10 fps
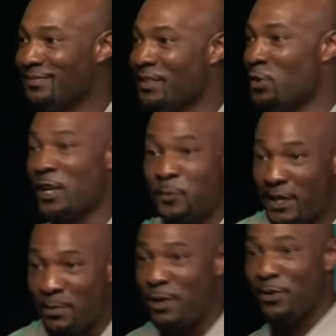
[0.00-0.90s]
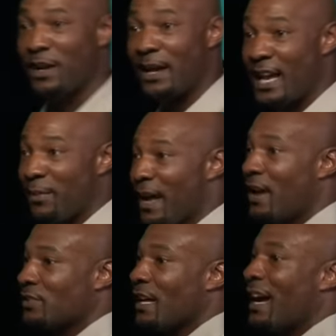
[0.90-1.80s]
You ain't speak to me when I came in the
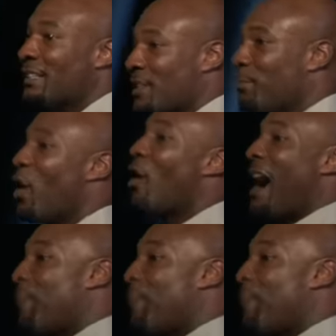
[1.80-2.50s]
house. Tomorrow I